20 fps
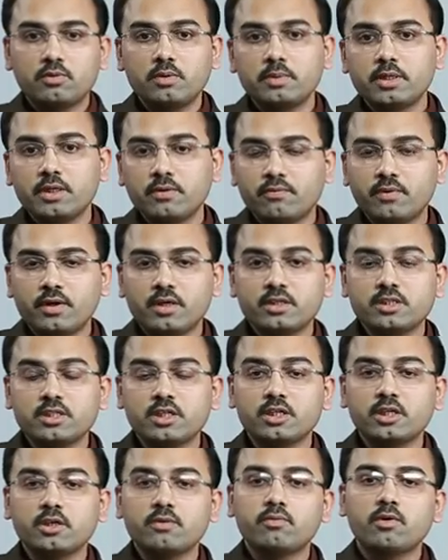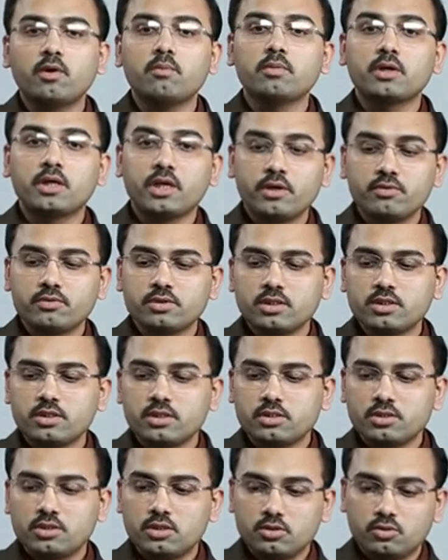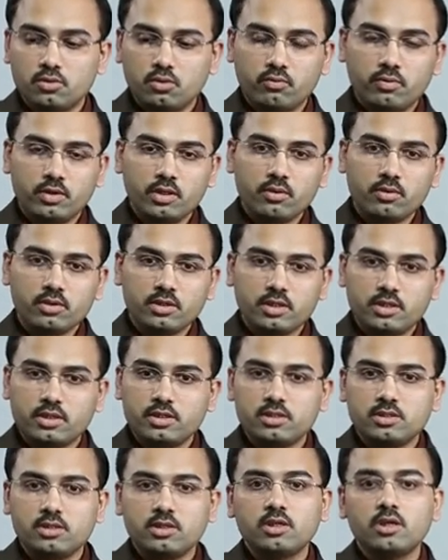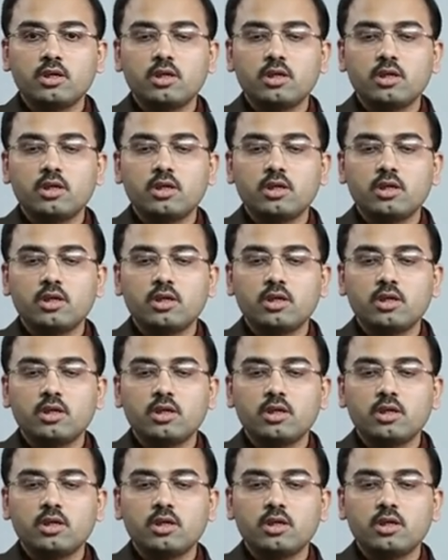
will be differentiating from Graves' disease. So whenever there is